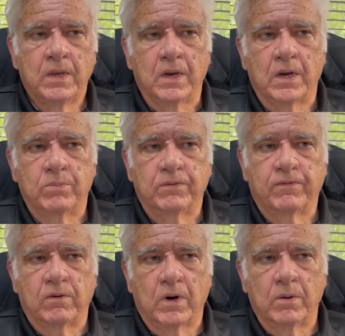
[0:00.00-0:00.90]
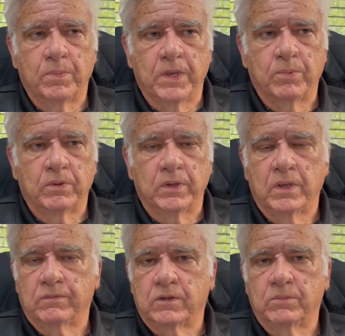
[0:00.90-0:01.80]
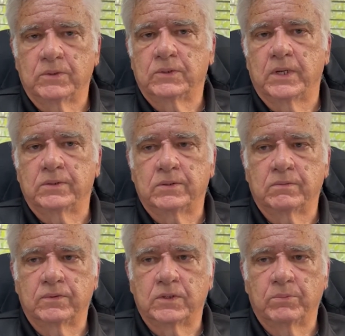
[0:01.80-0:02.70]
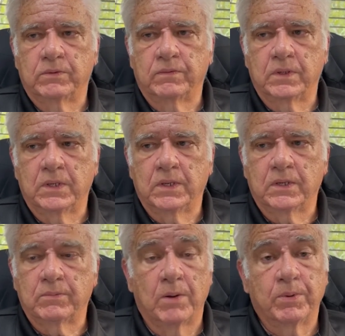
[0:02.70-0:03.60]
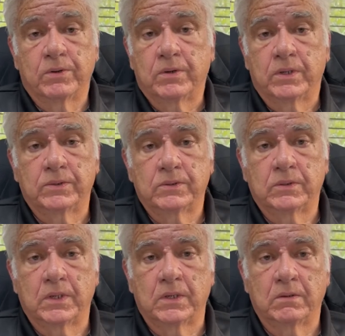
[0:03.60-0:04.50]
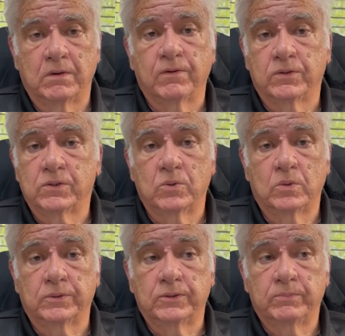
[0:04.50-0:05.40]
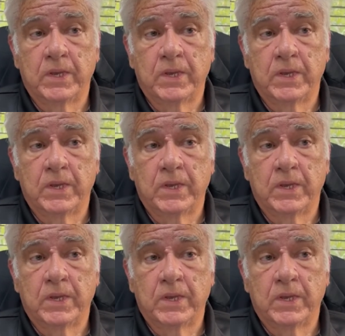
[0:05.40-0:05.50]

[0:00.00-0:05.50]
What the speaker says: But for our people, it gives them a sense of some of the opportunities in different schools.